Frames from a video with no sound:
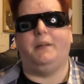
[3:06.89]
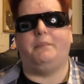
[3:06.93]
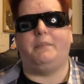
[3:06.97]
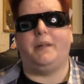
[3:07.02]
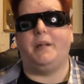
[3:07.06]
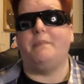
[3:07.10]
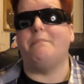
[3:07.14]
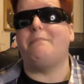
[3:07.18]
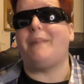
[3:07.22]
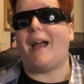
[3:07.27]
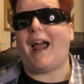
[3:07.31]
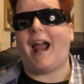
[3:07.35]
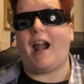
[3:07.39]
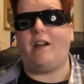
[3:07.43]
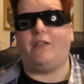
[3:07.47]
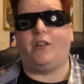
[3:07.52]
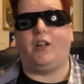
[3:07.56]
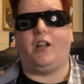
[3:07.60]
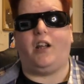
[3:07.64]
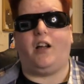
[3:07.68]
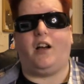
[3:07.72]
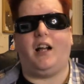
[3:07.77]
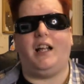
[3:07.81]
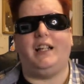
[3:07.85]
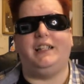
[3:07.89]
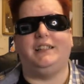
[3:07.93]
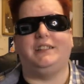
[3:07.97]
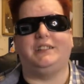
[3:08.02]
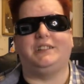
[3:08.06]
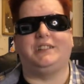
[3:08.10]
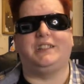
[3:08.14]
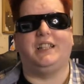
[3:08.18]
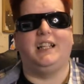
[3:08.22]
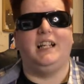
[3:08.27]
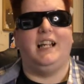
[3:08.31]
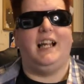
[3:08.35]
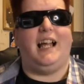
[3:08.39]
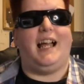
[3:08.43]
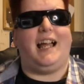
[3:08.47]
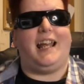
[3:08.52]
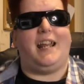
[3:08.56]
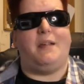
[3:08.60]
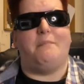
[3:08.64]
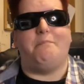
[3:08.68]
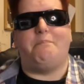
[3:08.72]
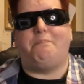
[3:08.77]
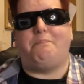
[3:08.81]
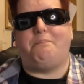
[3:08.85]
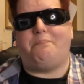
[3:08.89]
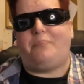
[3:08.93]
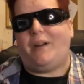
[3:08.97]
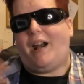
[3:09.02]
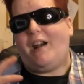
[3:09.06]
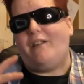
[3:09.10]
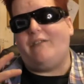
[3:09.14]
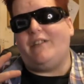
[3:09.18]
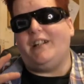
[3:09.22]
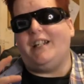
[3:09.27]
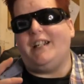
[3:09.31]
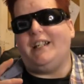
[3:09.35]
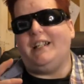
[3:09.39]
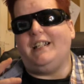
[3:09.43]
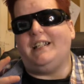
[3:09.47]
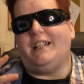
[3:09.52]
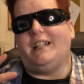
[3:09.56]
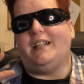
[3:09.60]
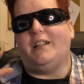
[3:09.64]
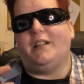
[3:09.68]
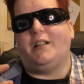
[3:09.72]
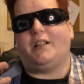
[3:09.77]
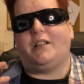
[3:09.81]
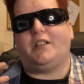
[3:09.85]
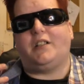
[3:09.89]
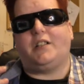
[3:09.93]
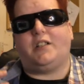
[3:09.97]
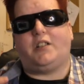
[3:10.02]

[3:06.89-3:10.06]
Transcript: being paralyzed and then buried in a